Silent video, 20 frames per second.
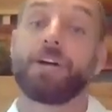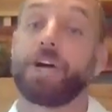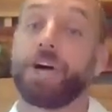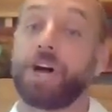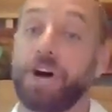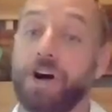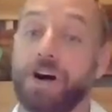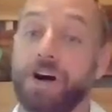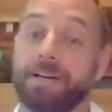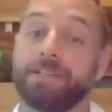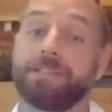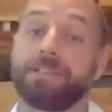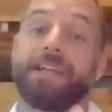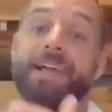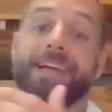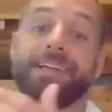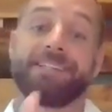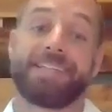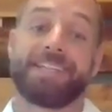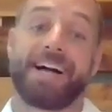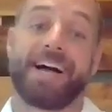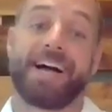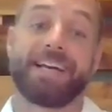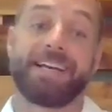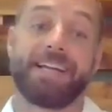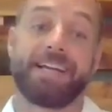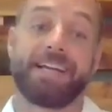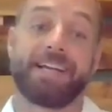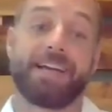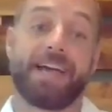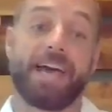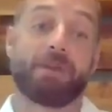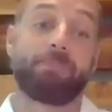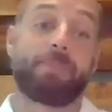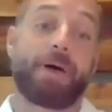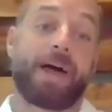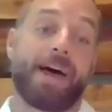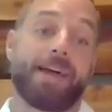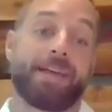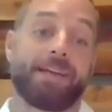cause anxiety and
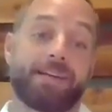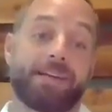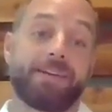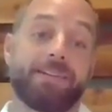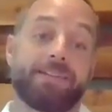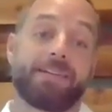panic,